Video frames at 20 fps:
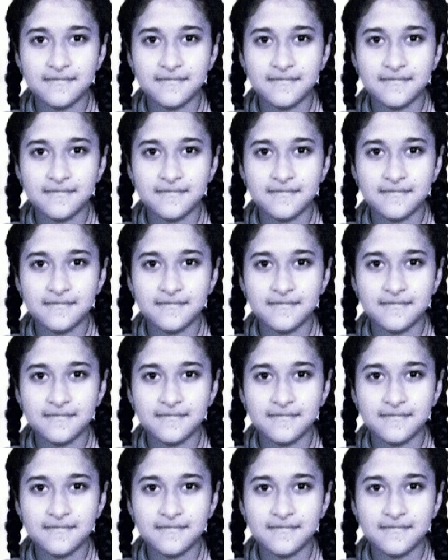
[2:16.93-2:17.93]

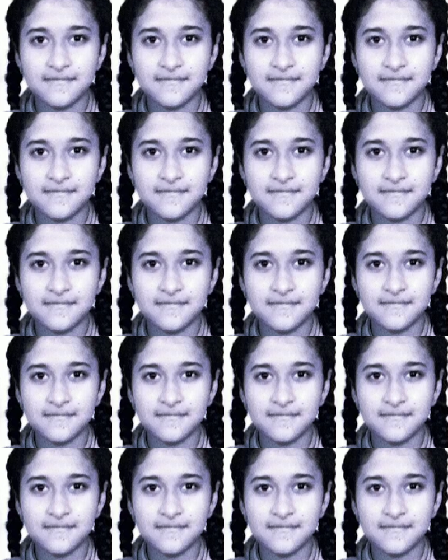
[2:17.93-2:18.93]

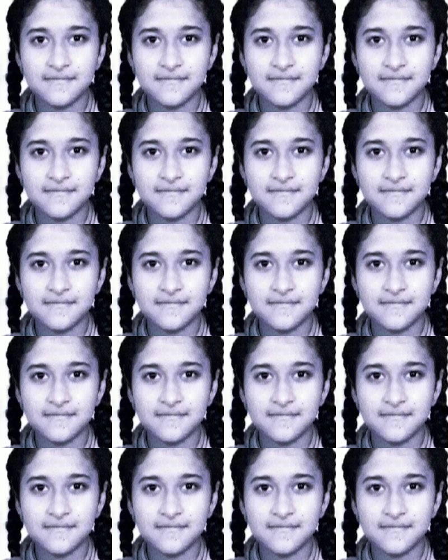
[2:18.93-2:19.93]

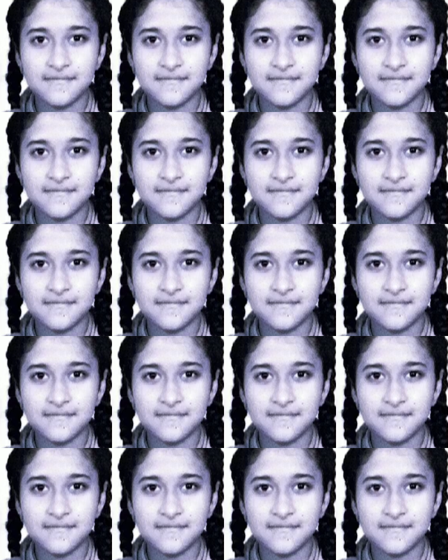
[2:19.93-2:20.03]
The face doesn't move, so there is nothing to read.